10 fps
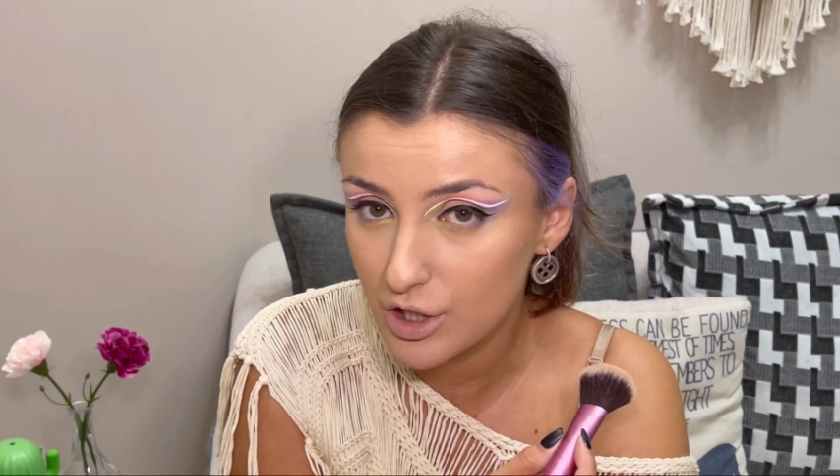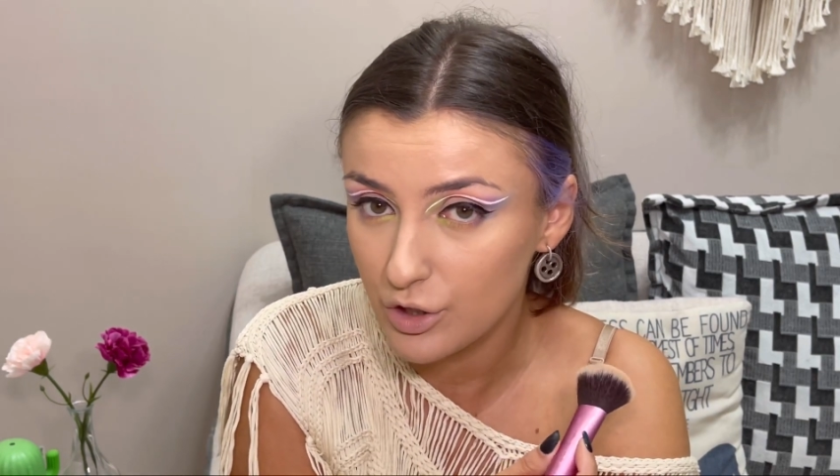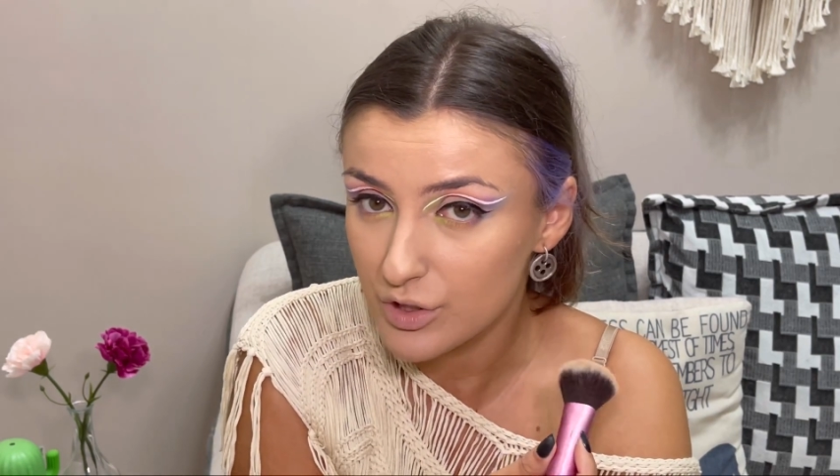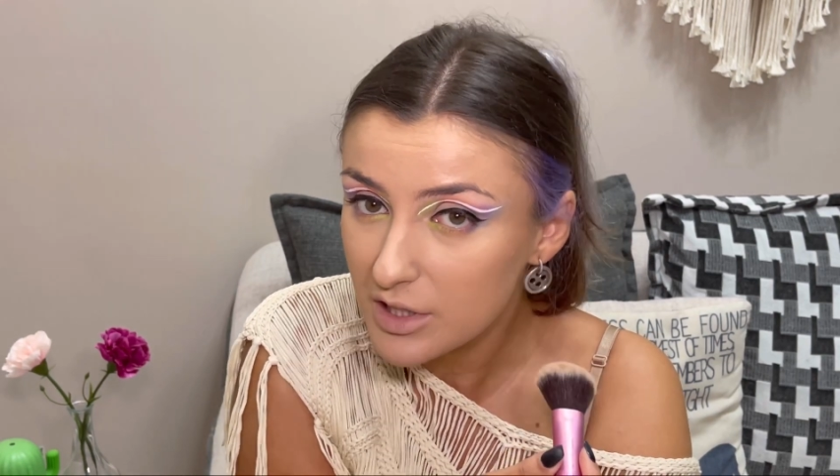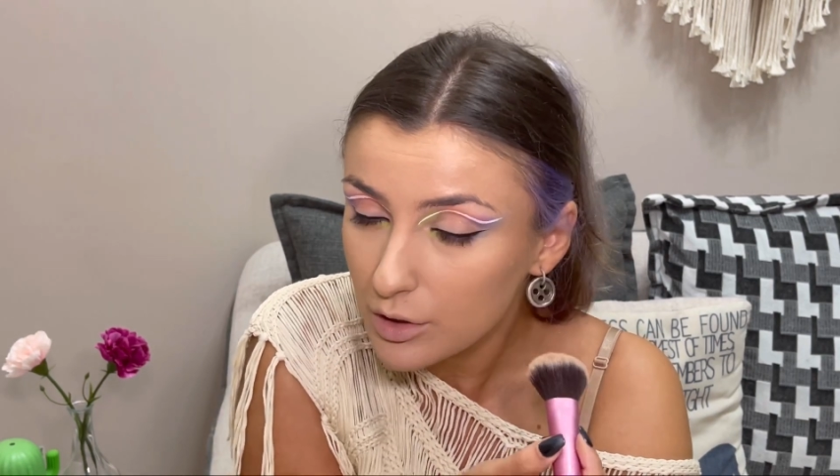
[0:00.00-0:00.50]
you
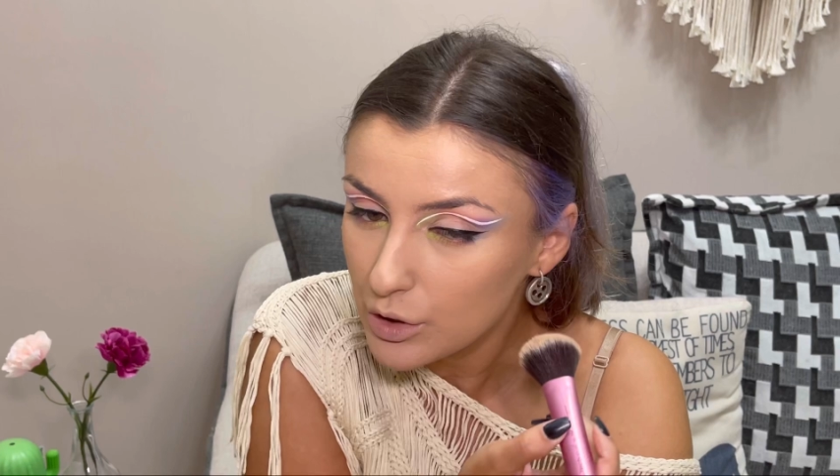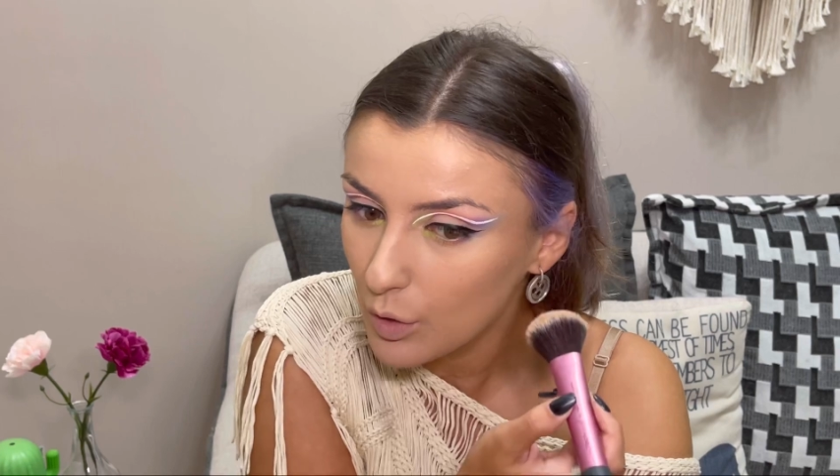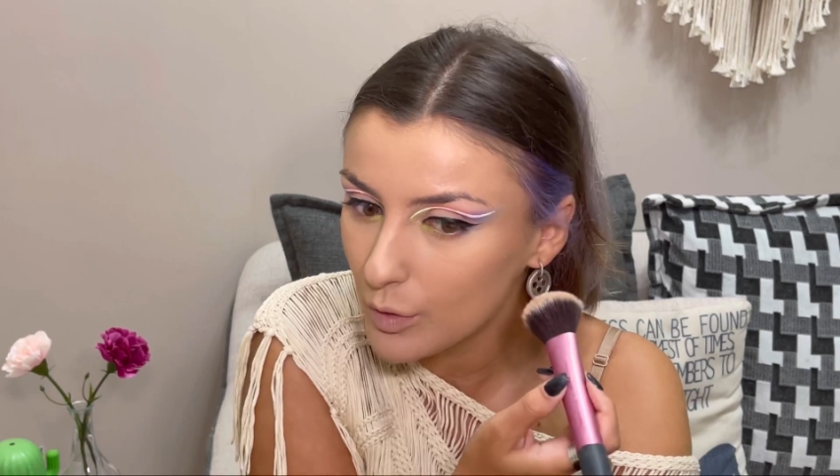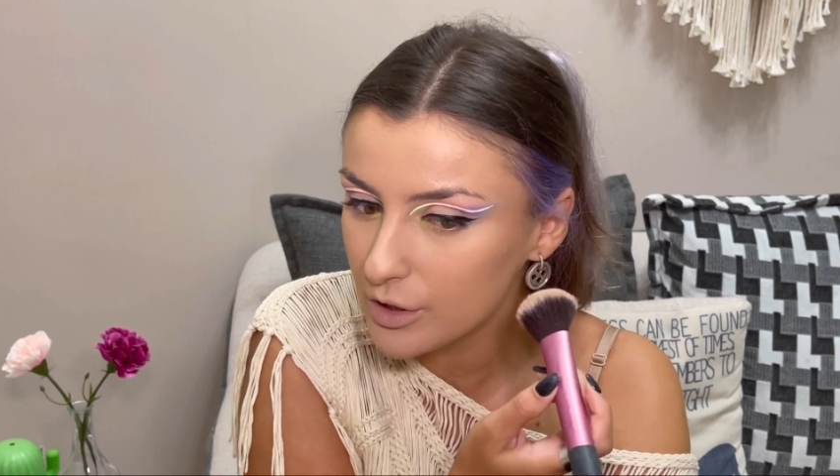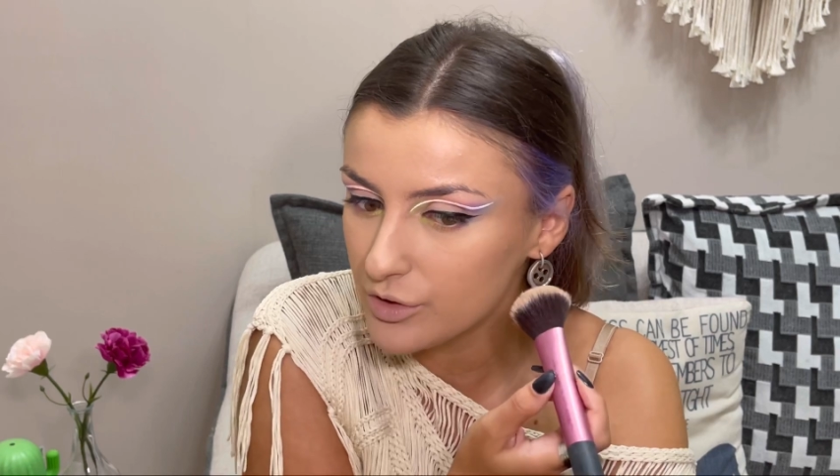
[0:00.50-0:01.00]
still
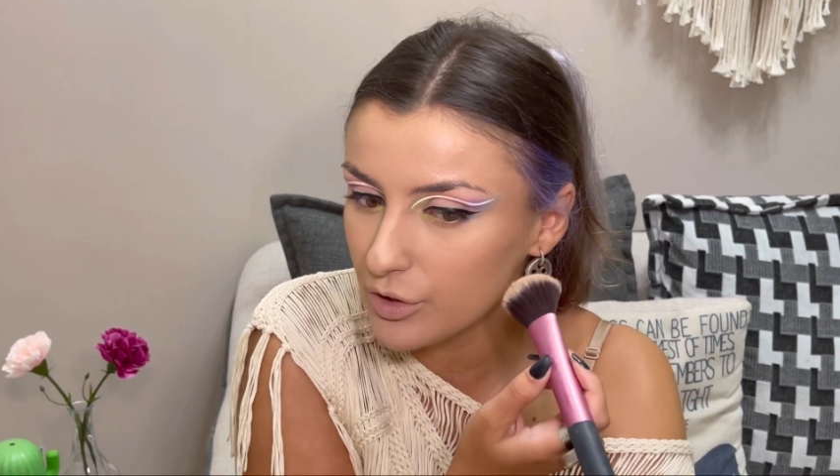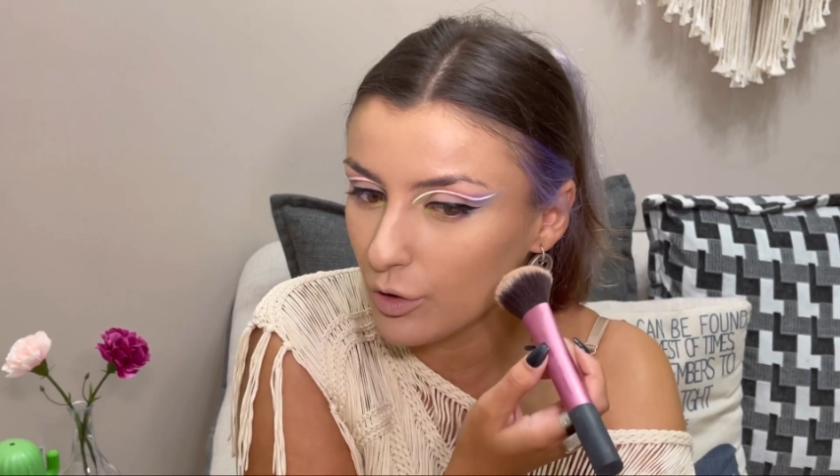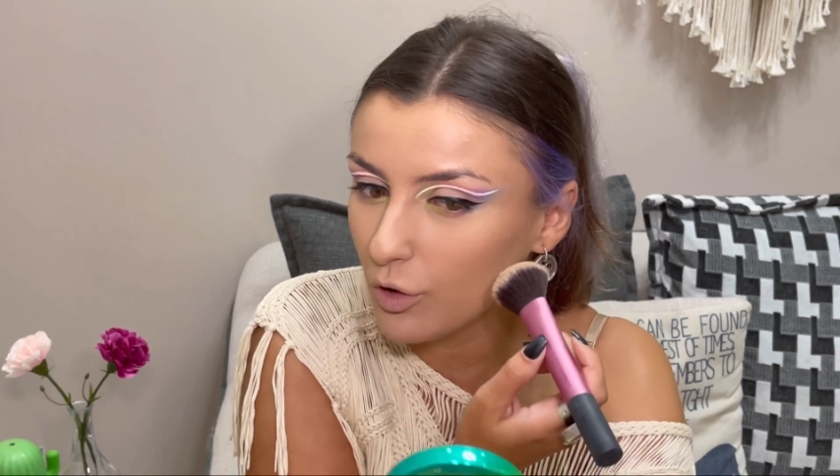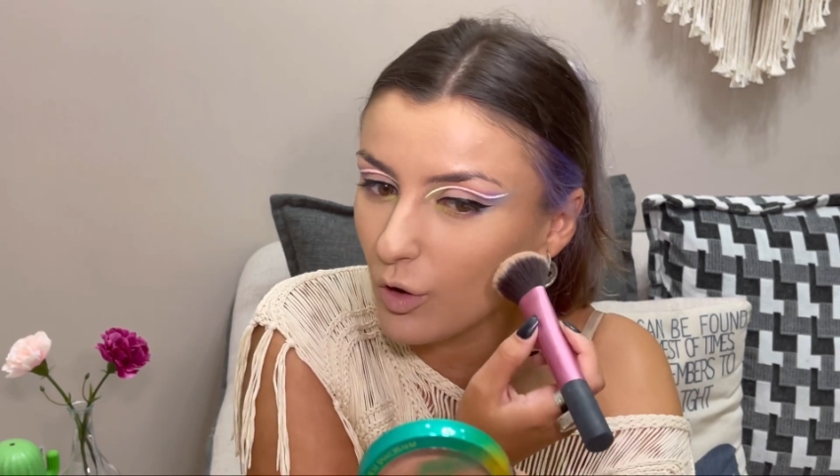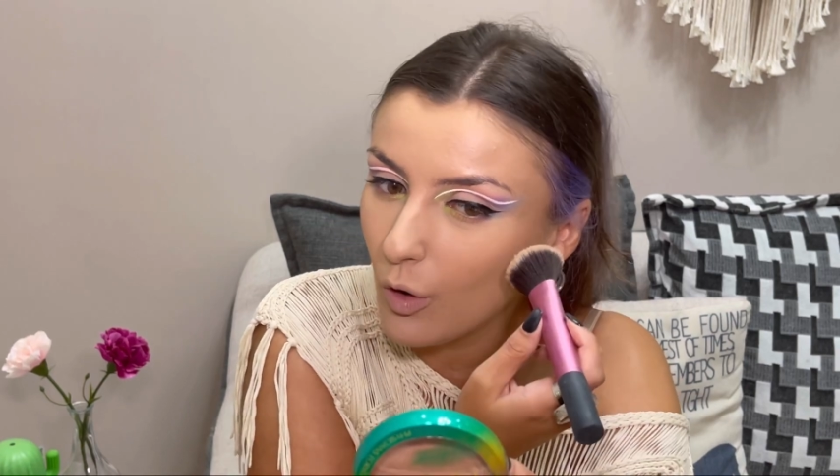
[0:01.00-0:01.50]
don't want to
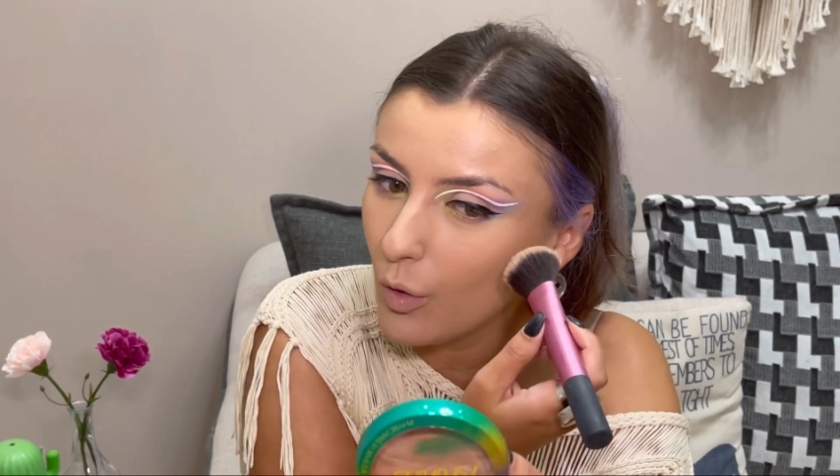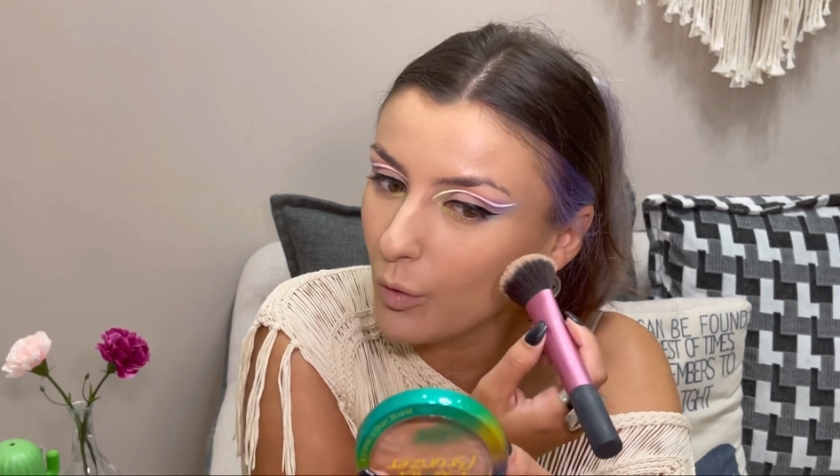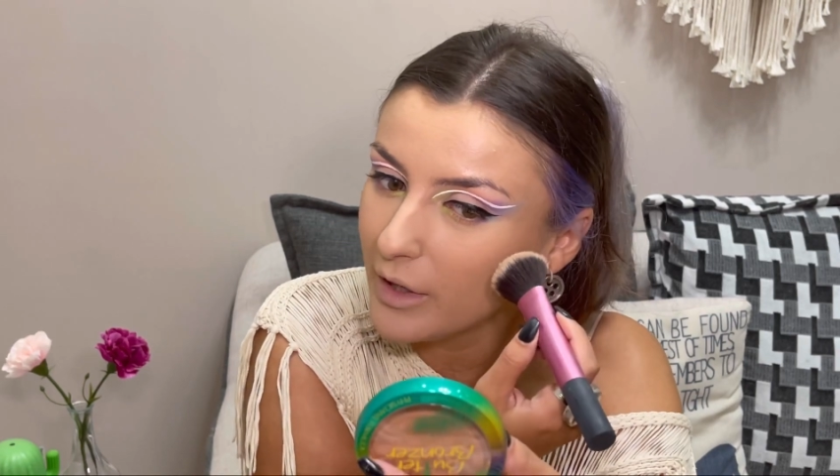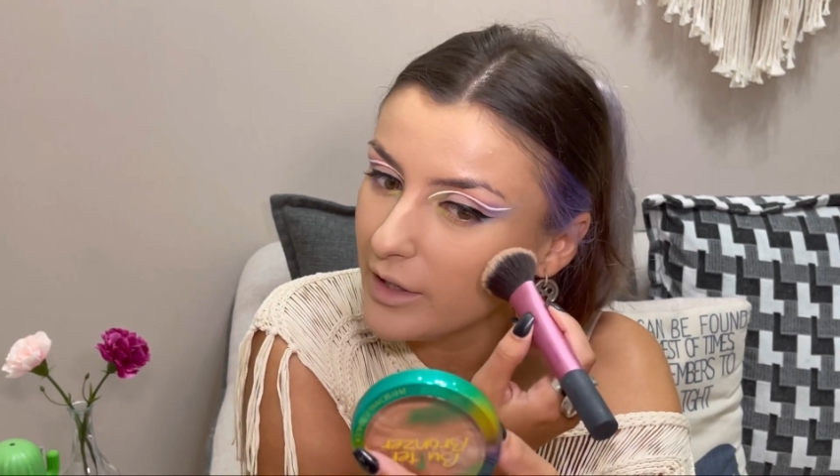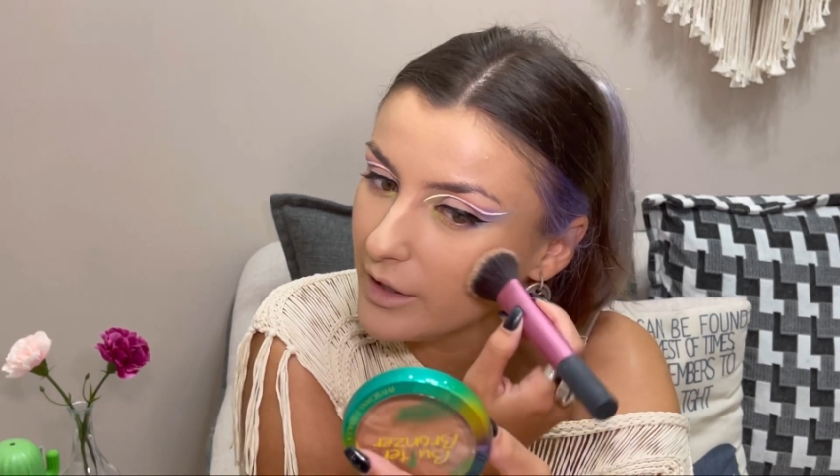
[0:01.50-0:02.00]
go
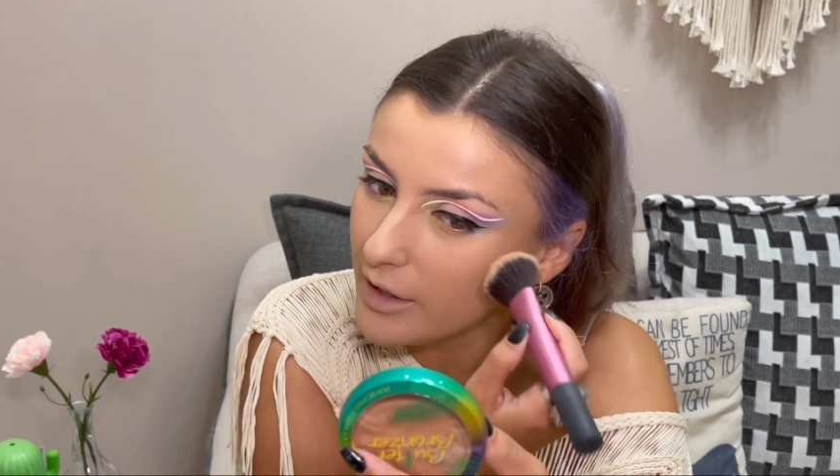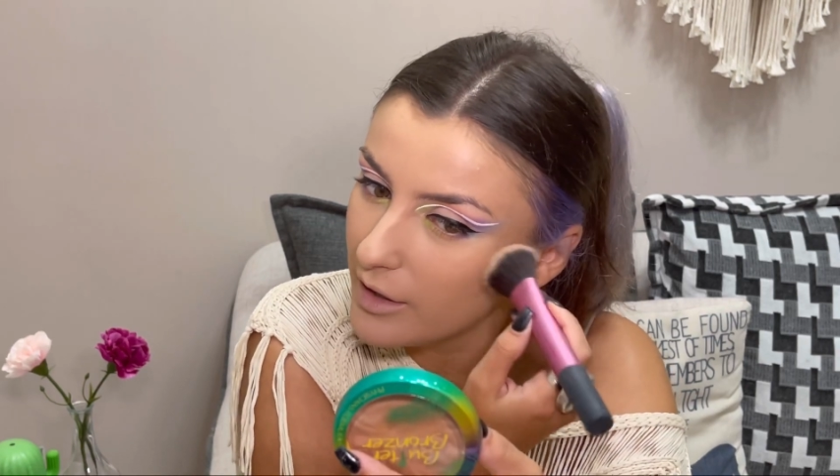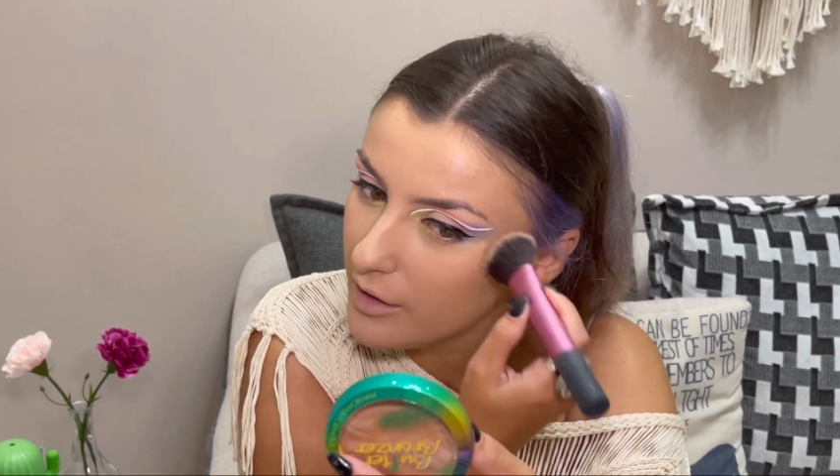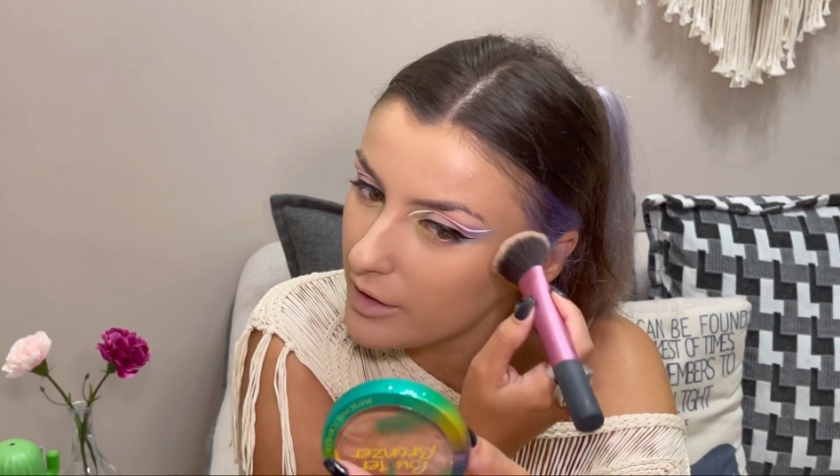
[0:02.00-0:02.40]
with it